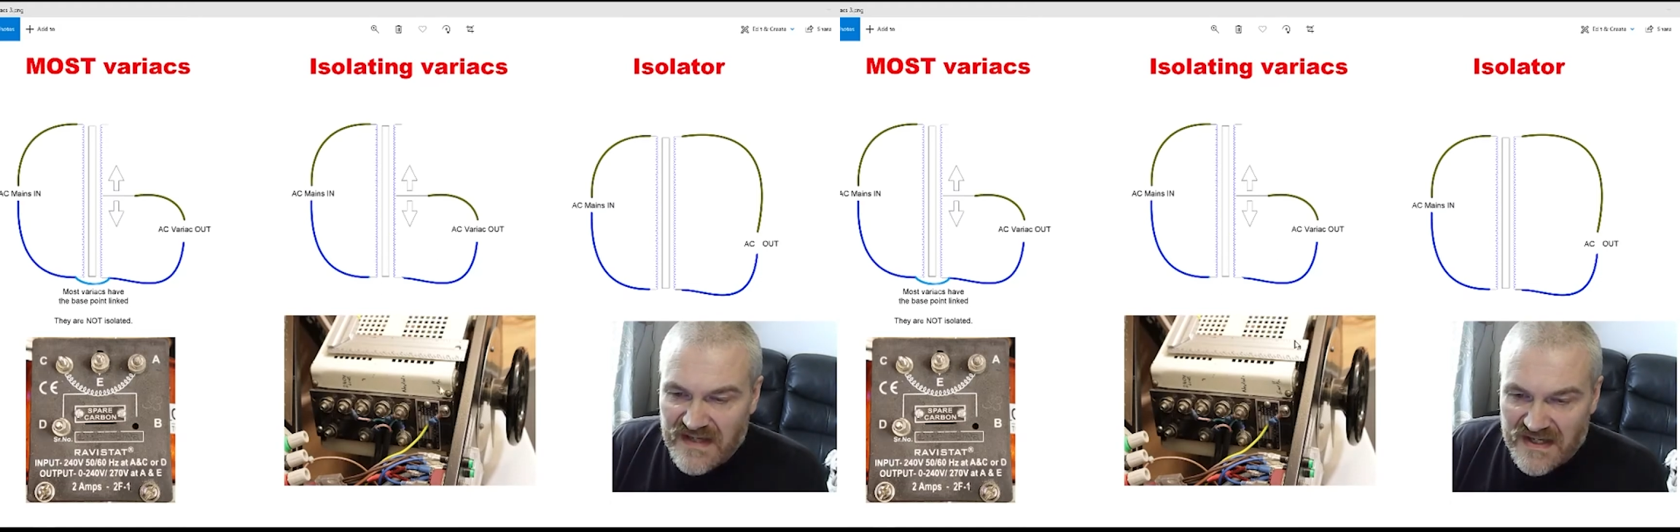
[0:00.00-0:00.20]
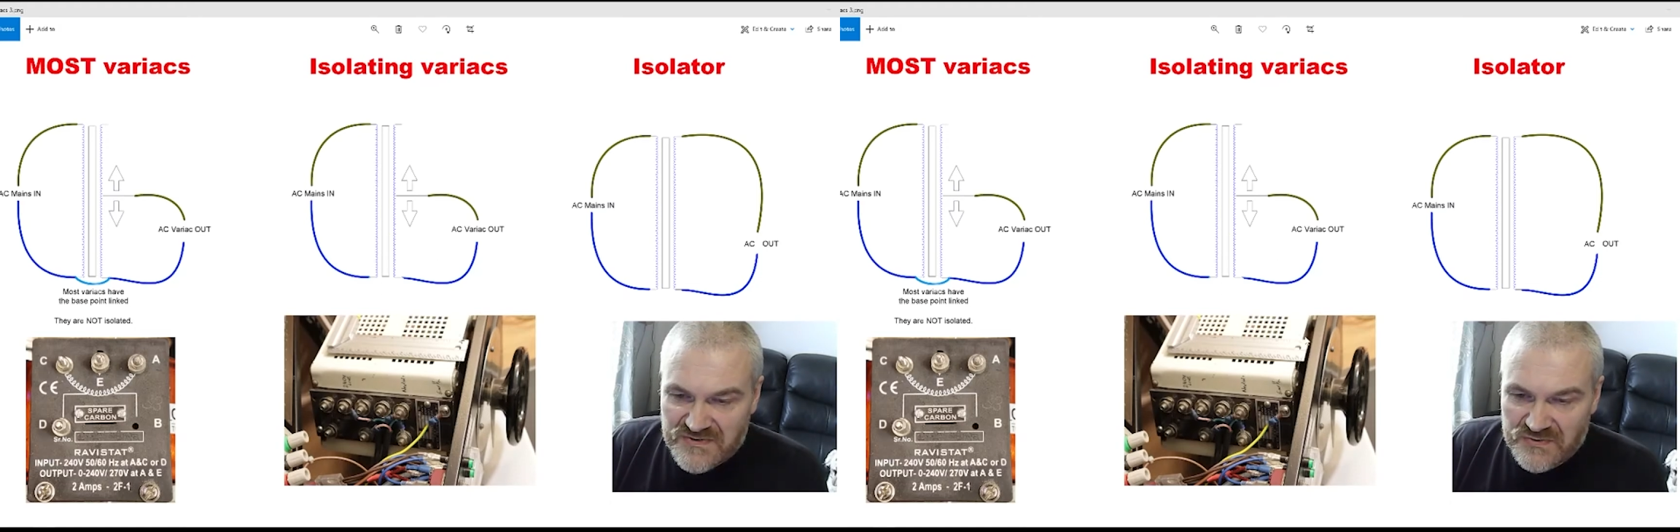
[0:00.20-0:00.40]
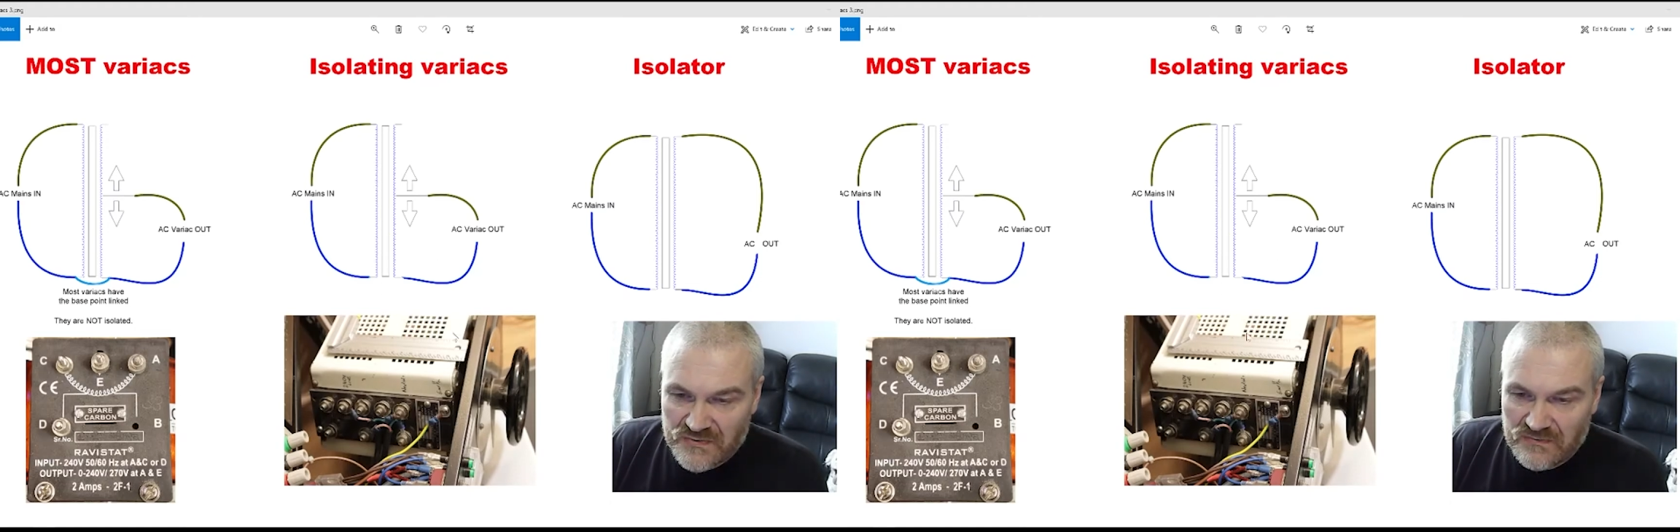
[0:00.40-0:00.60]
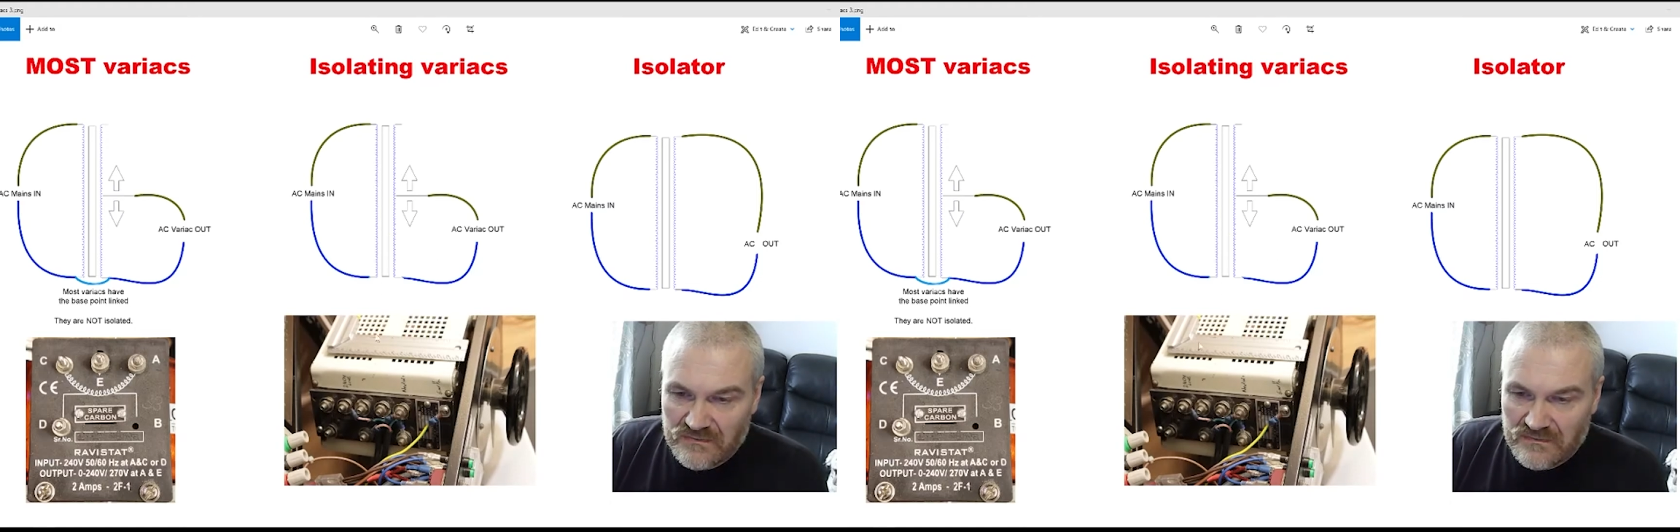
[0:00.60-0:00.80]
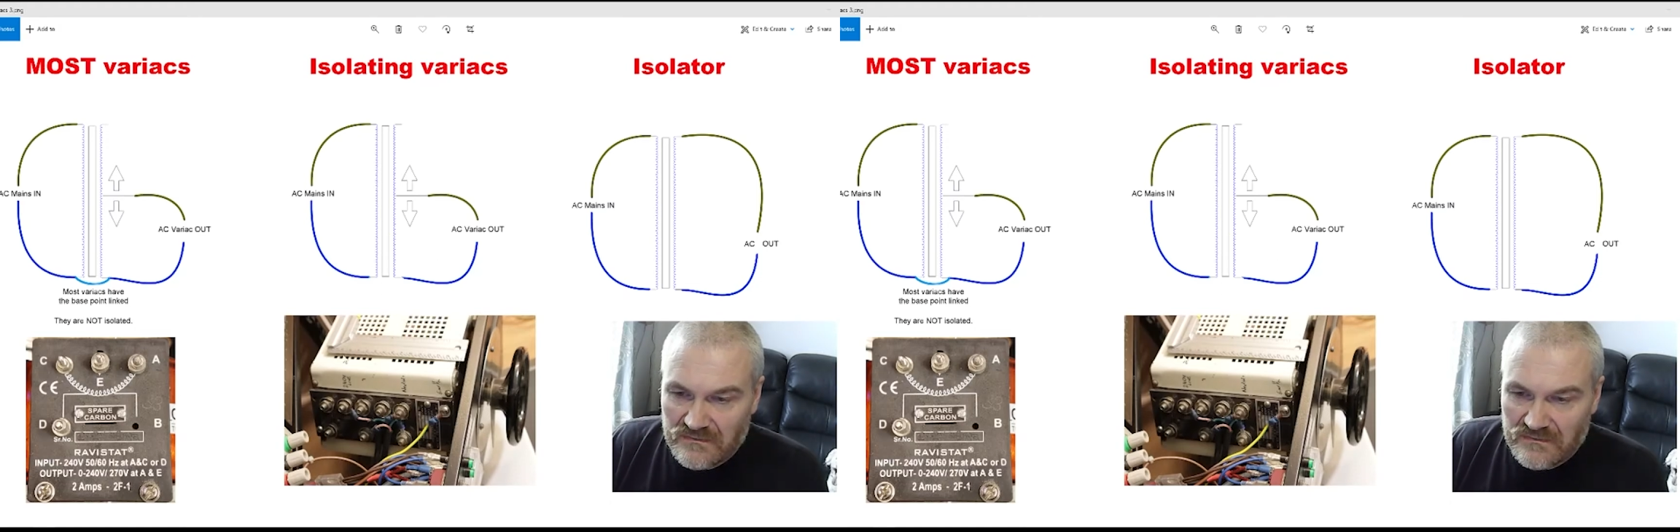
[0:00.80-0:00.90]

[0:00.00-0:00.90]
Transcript: actual